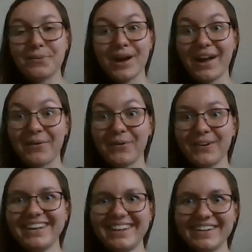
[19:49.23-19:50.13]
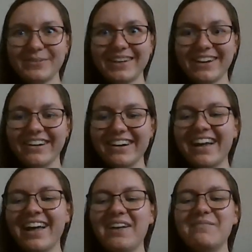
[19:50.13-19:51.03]
Wow, here we are.
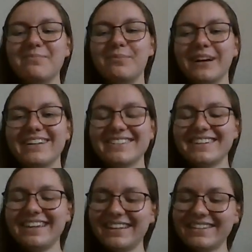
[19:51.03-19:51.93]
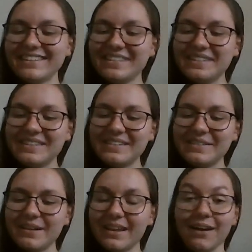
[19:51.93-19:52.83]
But it's
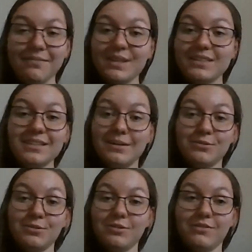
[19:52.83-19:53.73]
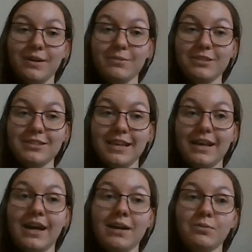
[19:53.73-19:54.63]
yeah, it's an absolutely fabulous
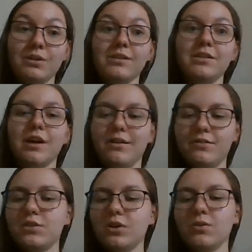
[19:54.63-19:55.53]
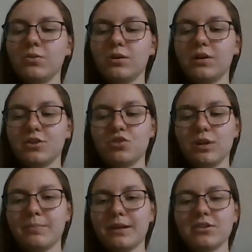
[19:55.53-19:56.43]
thing. I would love to go on a
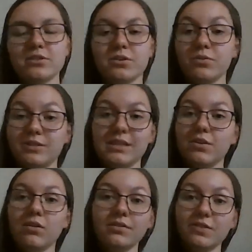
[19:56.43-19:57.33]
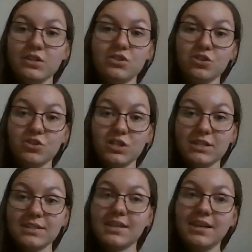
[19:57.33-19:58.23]
trip and just go see all of these
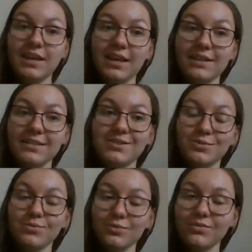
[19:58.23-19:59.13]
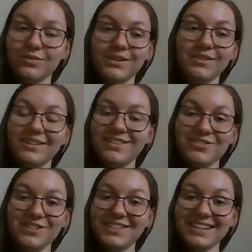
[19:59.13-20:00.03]
churches. It's real
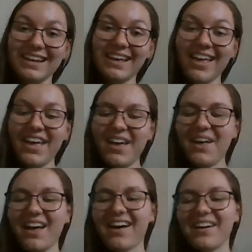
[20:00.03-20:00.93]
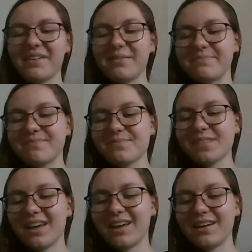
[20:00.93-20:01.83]
interesting. Um,
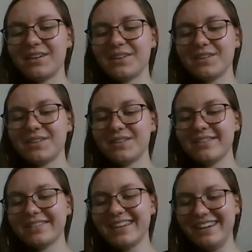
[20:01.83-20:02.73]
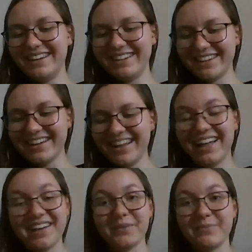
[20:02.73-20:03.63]
I
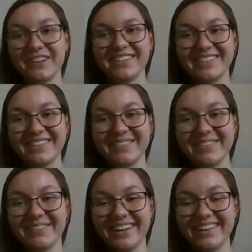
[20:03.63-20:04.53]
I hope y'all are doing